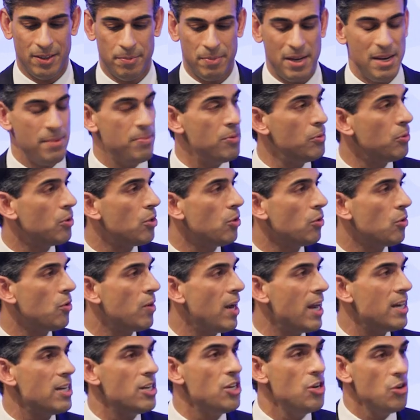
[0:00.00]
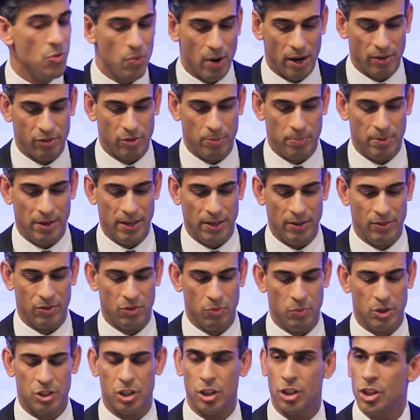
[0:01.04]
people can create new recipes
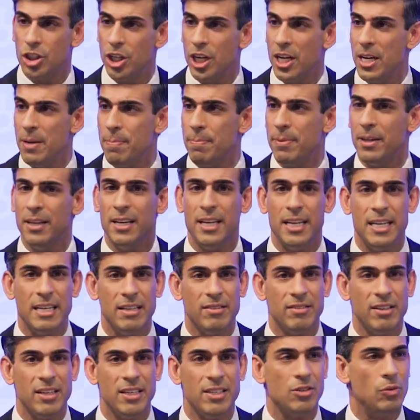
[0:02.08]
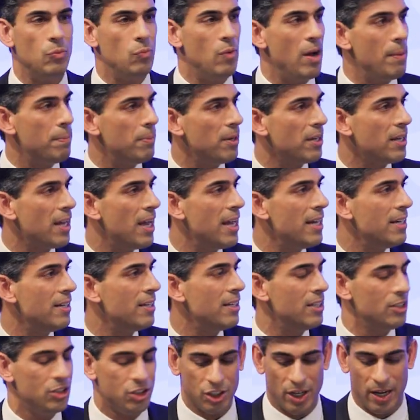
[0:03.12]
which are cheap and easy to replicate
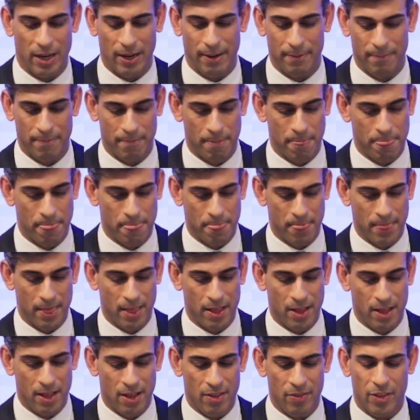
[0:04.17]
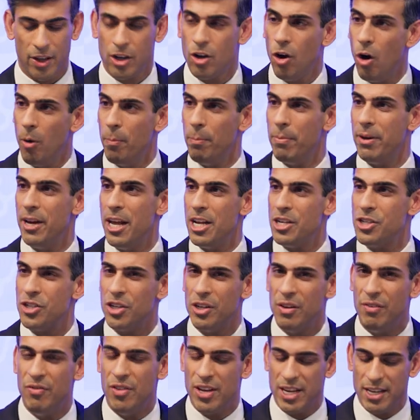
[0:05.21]
and share. The
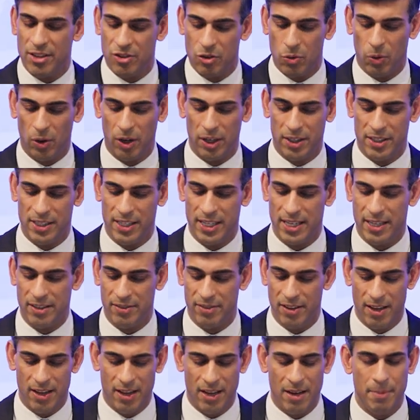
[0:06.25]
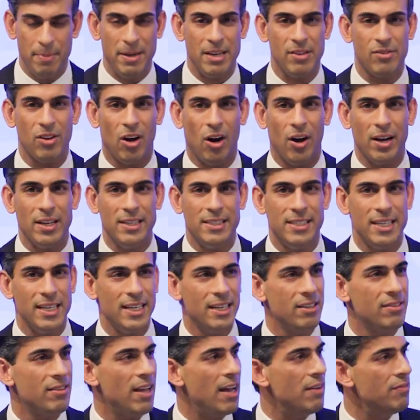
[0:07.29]
combination of these qualities means
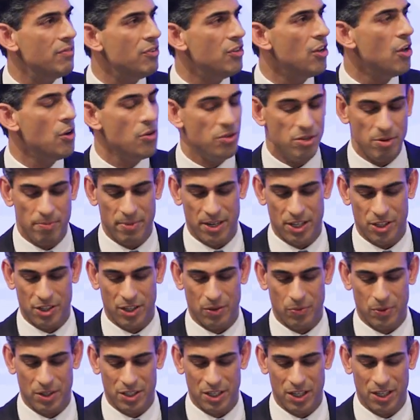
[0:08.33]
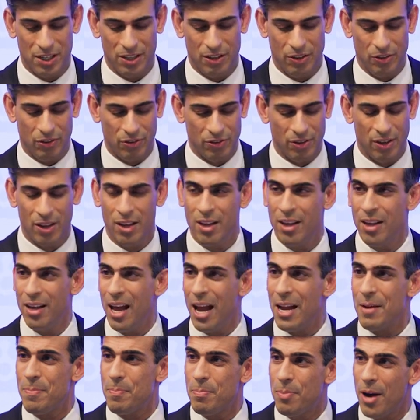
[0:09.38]
ideas have no diminishing returns,
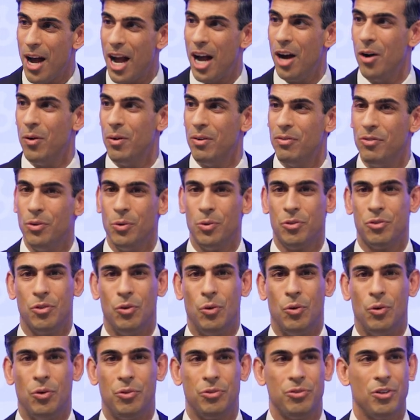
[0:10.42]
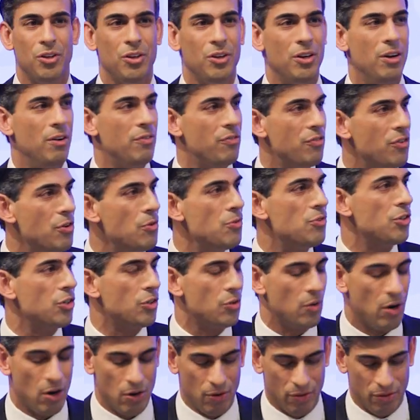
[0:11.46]
a powerful source of future
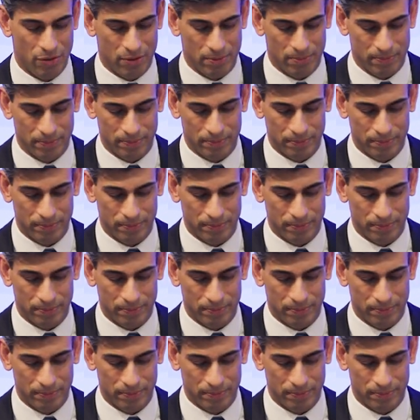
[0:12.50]
growth.